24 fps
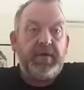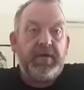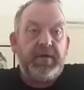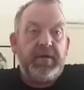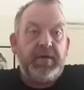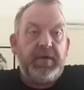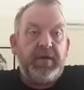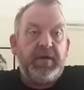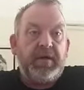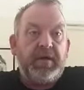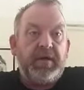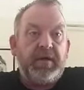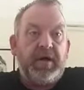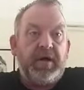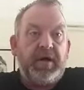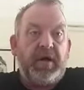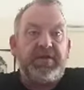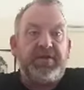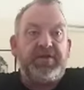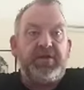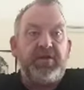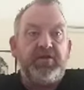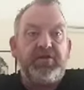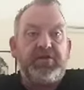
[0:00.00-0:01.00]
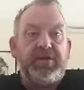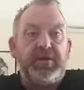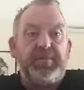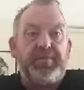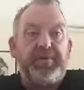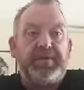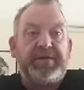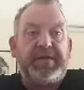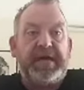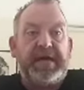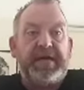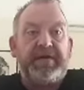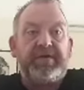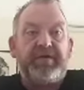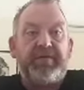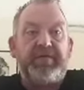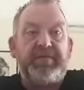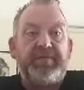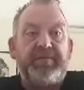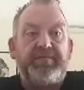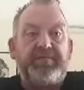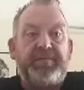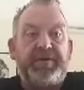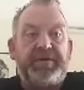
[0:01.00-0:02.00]
Constitutional
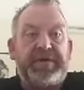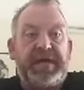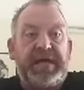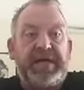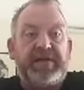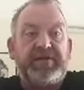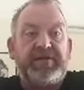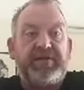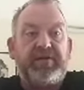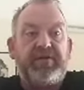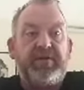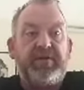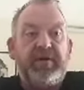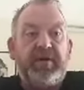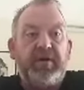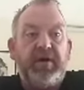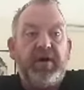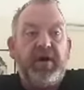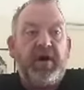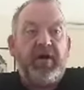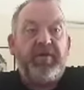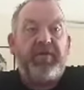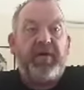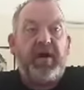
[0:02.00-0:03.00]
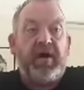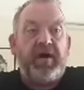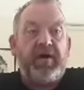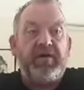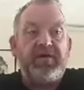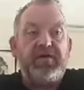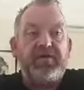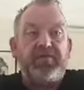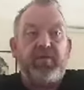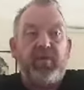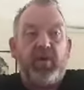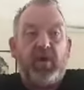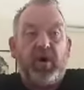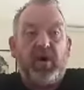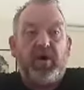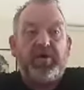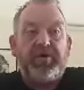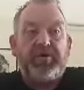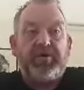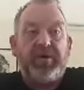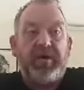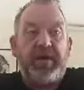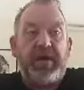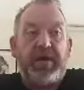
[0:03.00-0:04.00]
protection of Ireland's
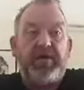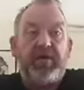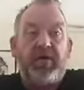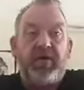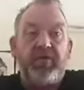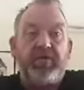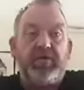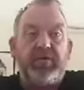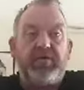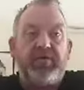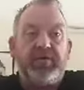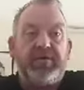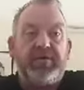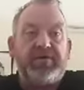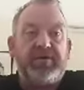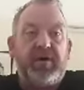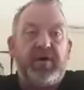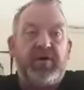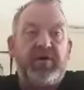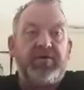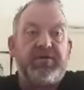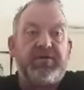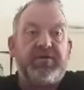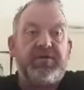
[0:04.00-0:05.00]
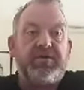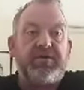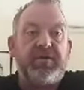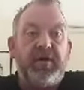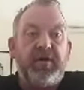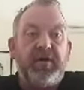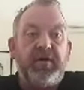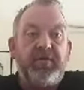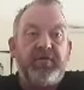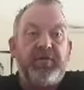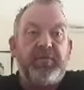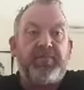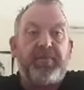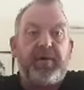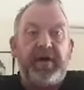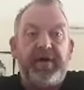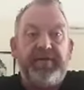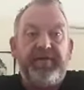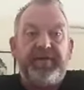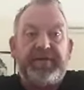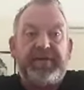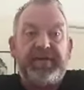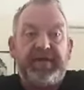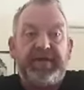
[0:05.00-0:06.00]
water and other resources from
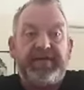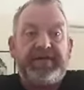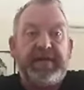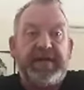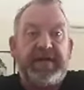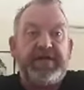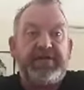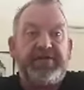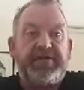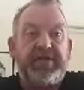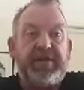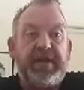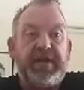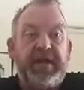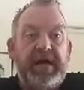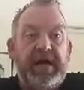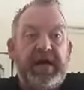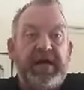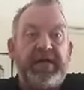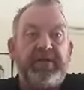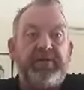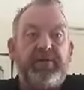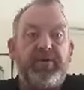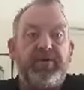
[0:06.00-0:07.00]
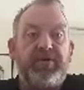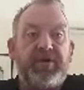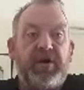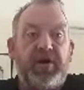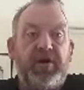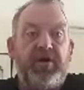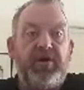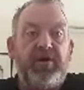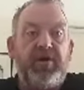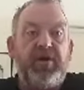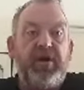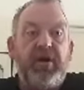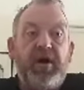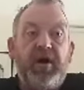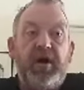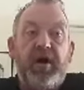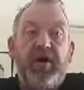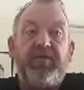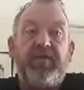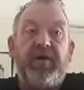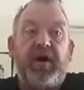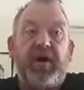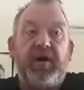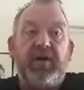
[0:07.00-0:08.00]
privatisation and the return
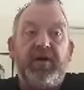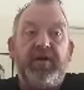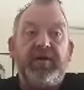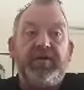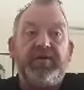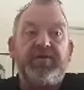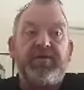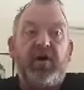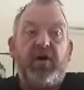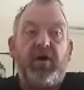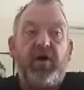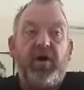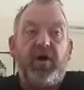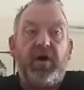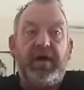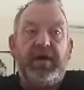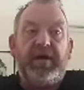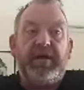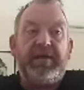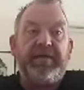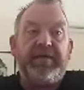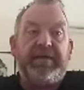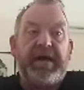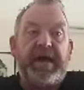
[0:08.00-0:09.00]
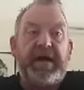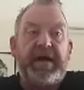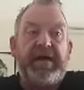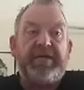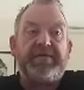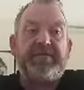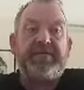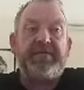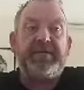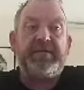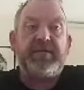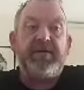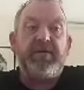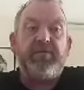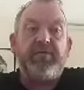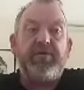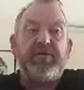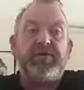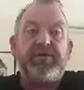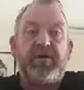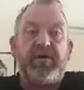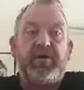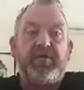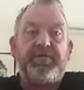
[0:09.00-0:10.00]
of Ireland's oil and gas
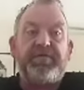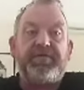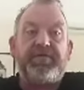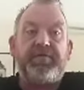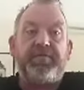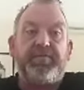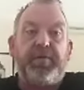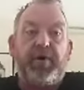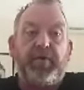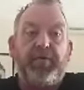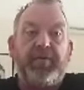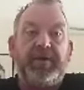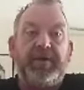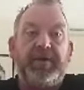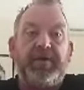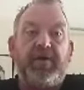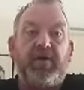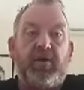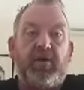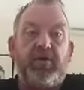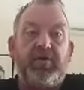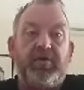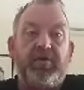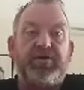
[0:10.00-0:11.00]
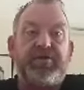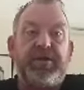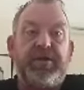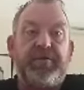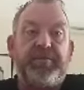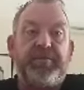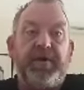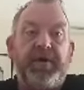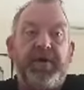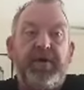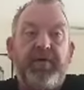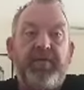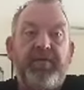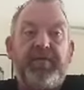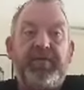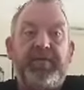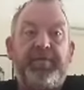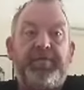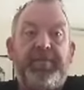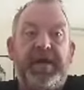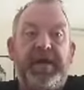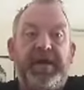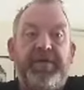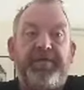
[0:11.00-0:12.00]
reserves to public ownership for the
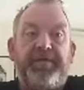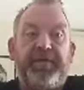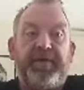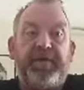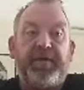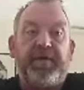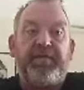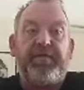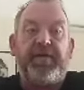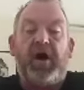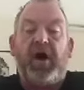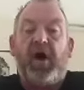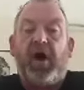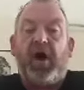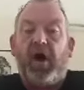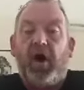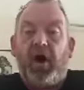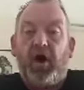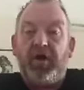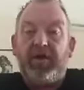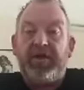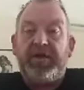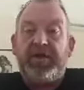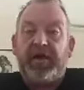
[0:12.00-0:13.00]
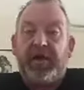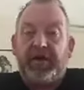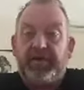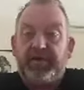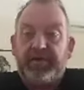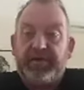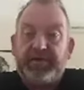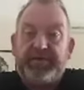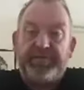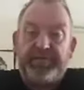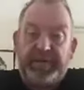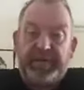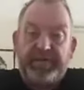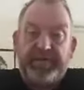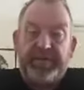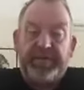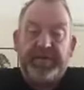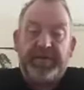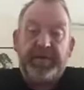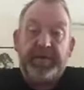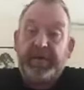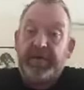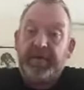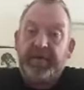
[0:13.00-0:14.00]
benefit of all the Irish people,
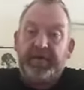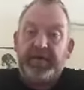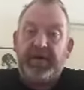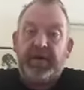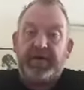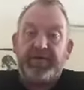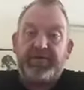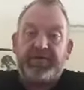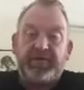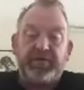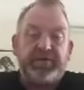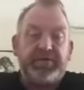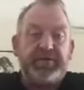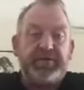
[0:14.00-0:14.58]
not just